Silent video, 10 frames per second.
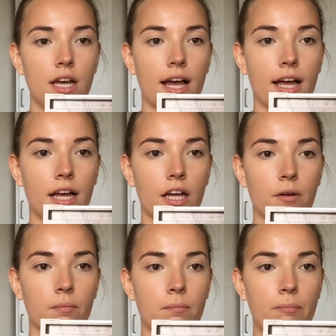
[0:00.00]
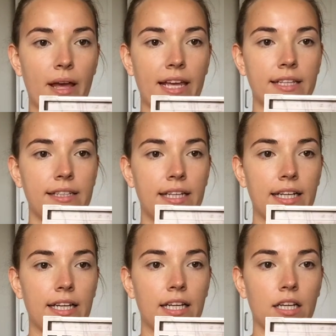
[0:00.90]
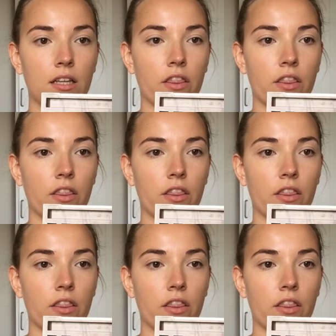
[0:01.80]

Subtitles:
mainly